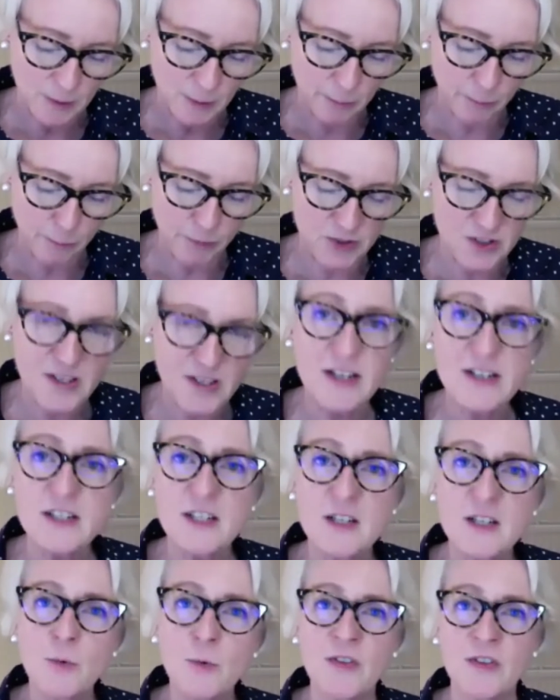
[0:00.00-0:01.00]

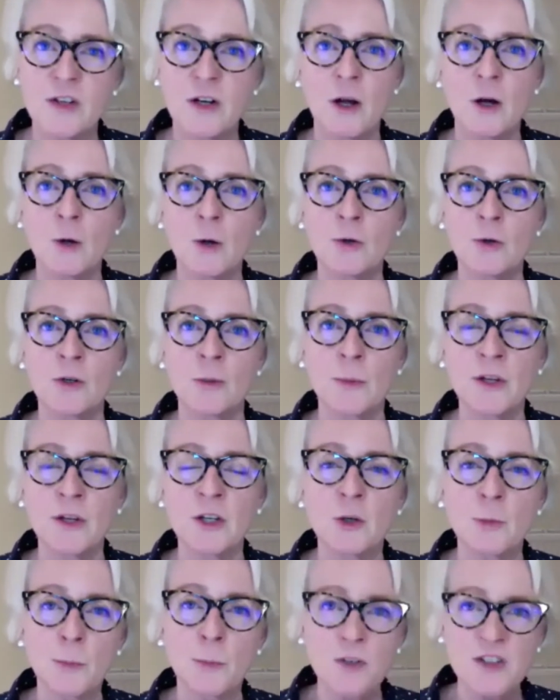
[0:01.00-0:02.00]
presented with an odor, but
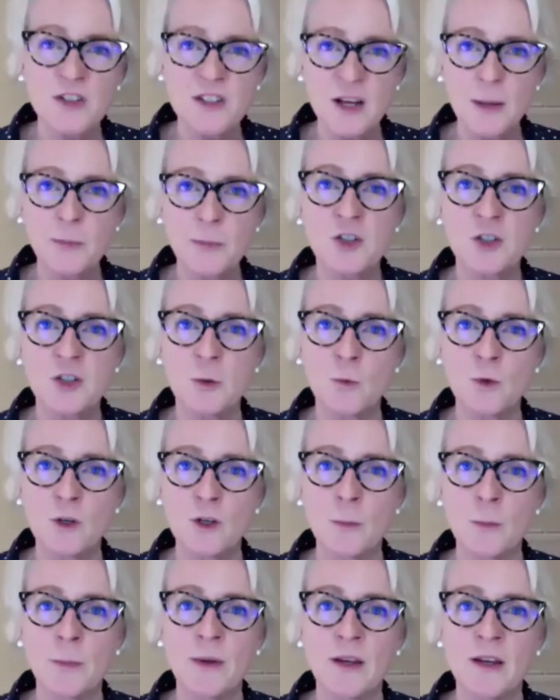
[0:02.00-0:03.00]
your perception
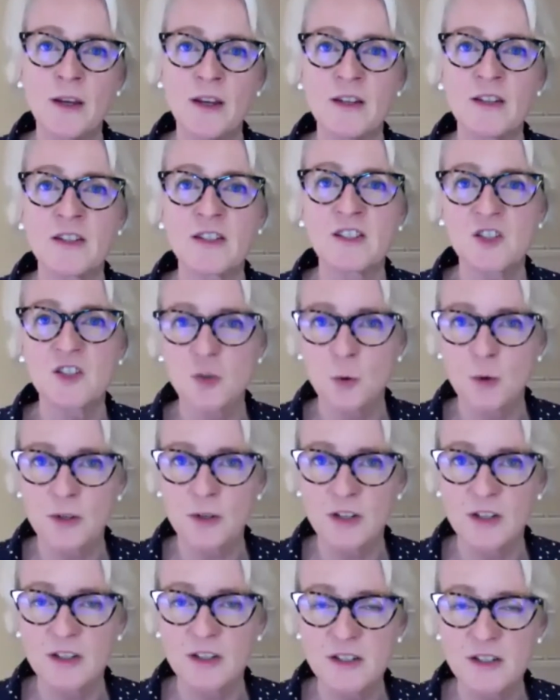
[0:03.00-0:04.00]
will be
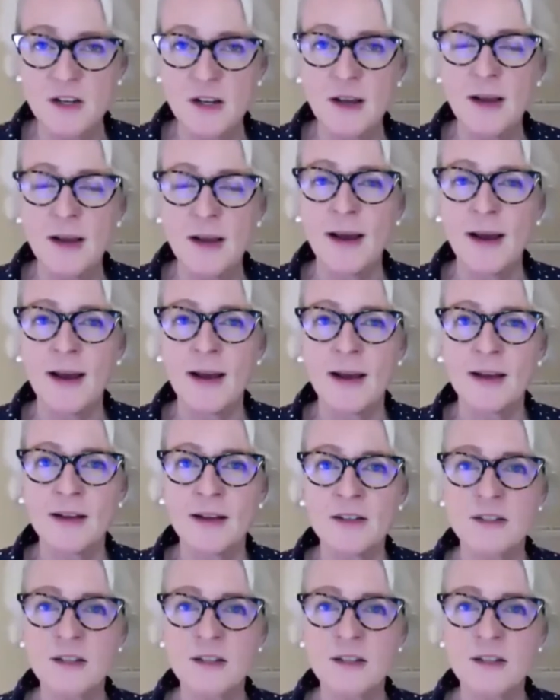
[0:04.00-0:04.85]
distorted. And